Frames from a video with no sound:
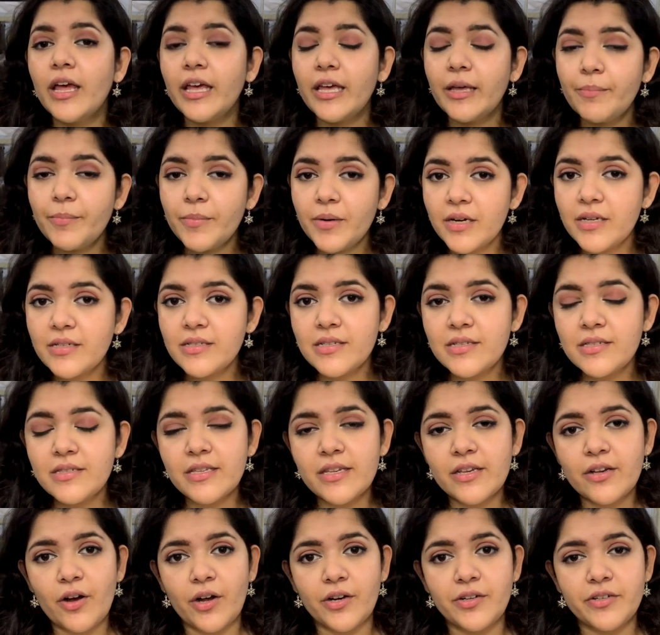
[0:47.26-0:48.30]

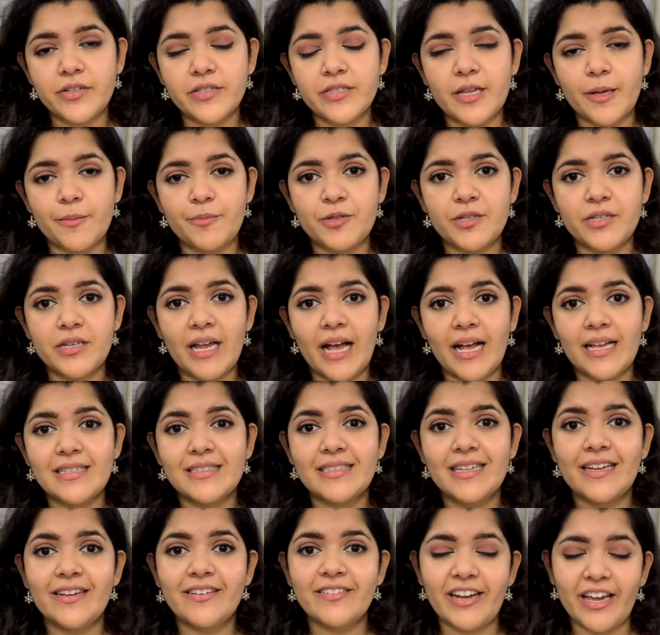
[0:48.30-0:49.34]
emergency contraception
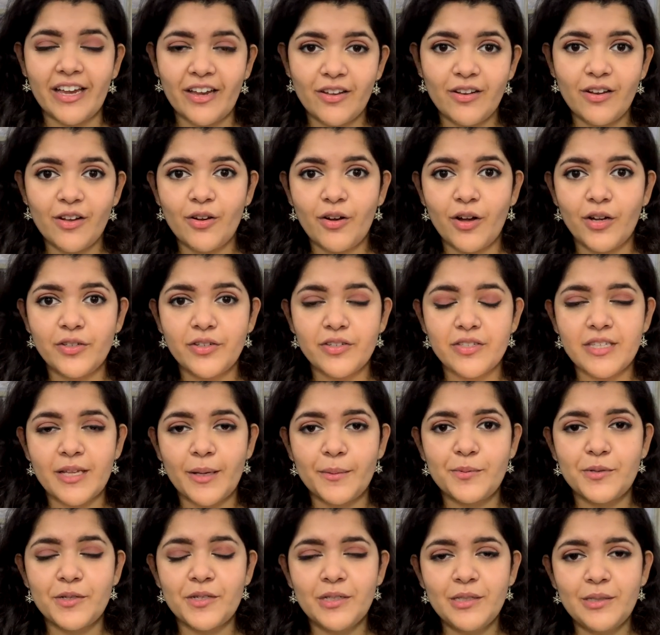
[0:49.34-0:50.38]
as their regular
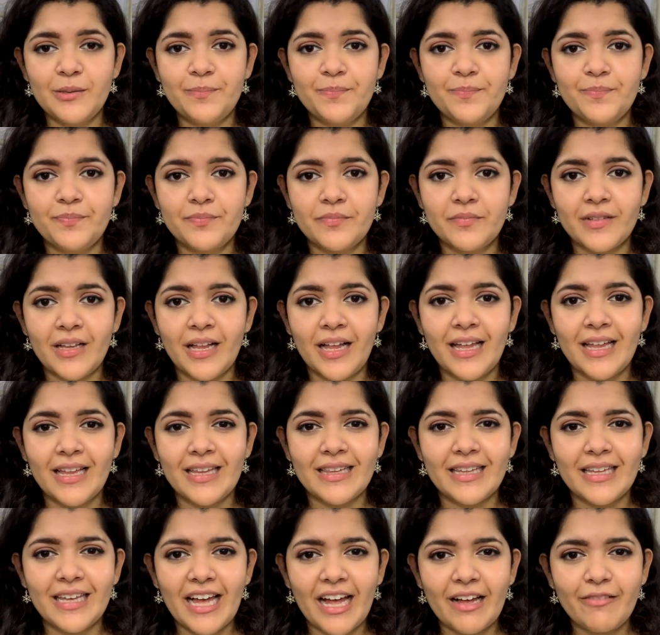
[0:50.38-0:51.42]
contraception,
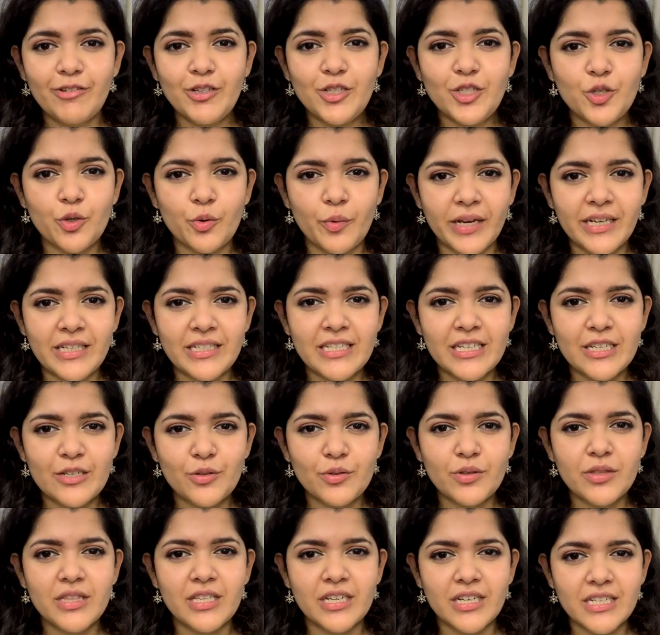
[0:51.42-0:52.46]
they have a 20
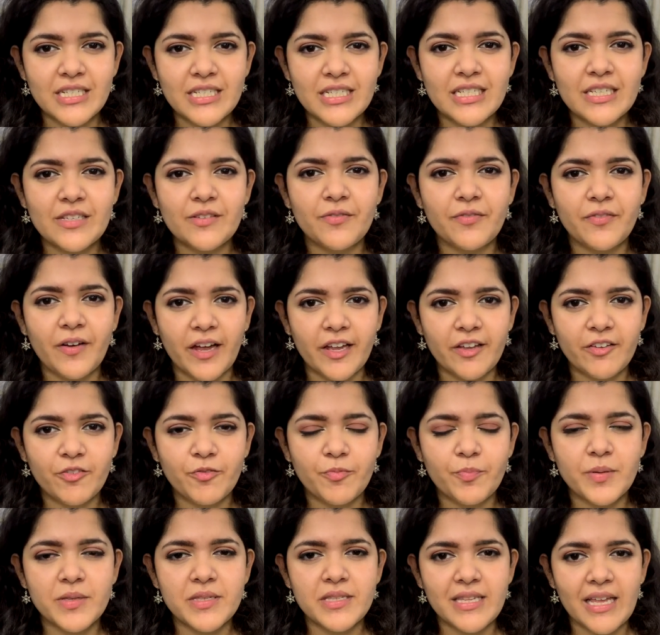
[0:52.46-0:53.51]
to
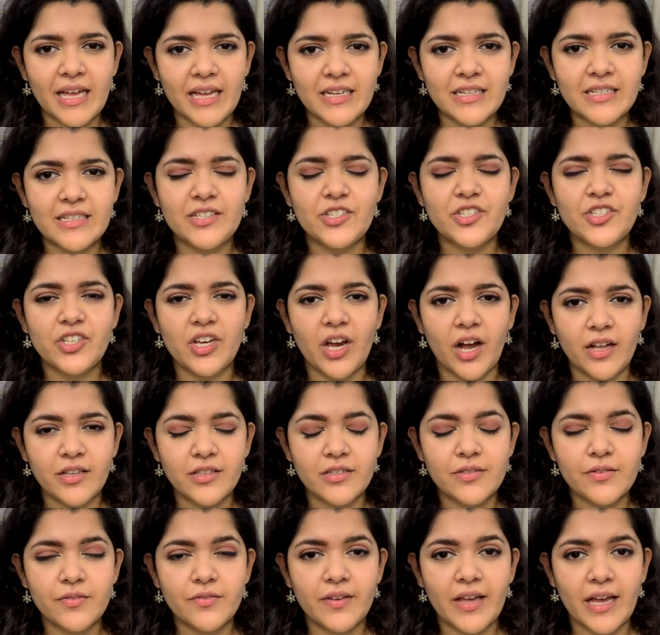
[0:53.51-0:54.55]
35%
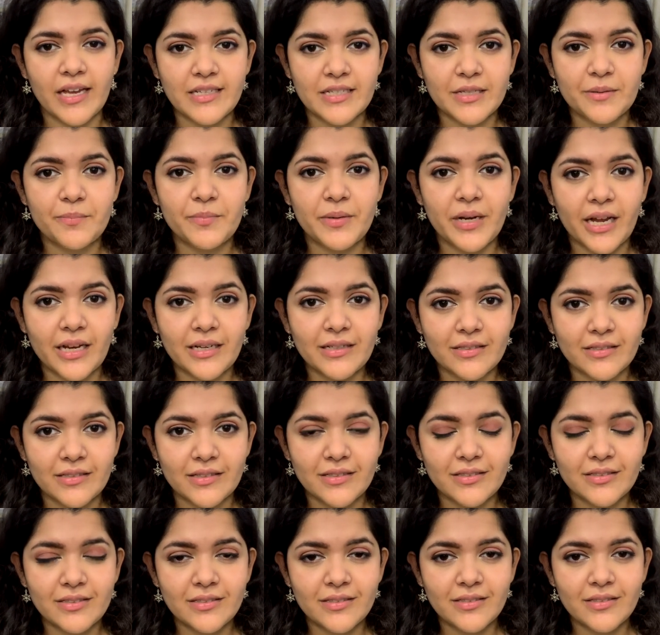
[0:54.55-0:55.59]
chance of getting
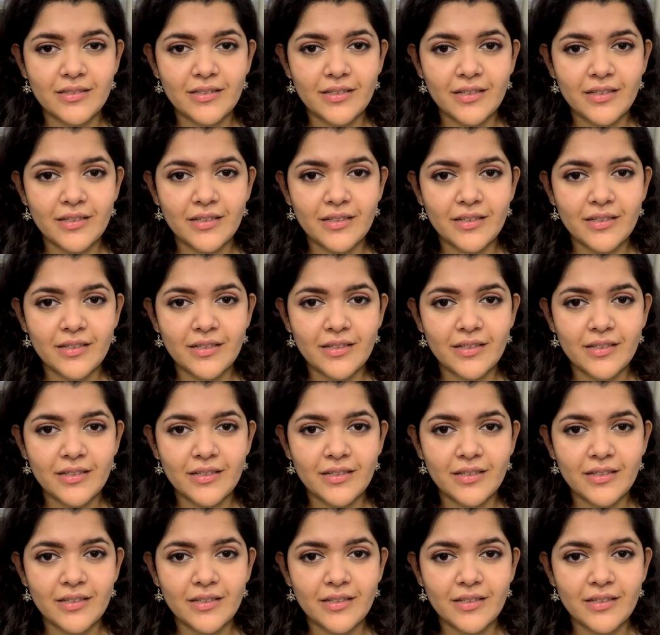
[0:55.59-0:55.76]
pregnant.